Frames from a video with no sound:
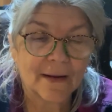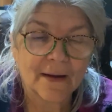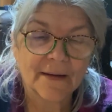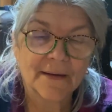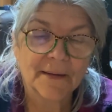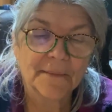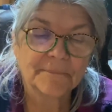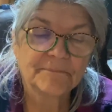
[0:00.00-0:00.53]

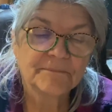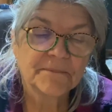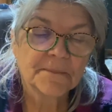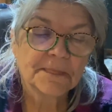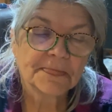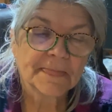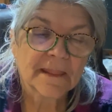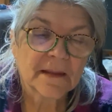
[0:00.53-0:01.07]

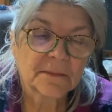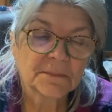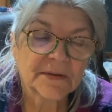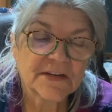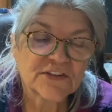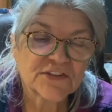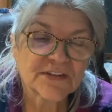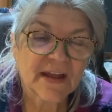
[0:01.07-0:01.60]
But
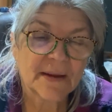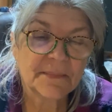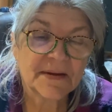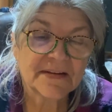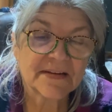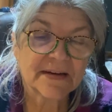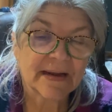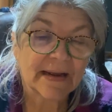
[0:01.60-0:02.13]
it just came in
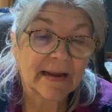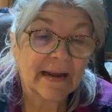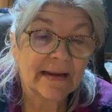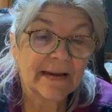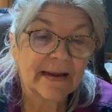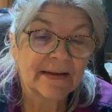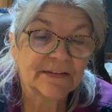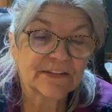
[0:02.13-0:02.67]
today,
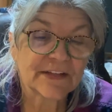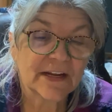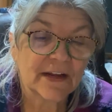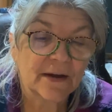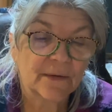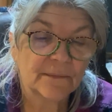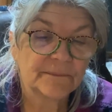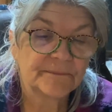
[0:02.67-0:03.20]
and so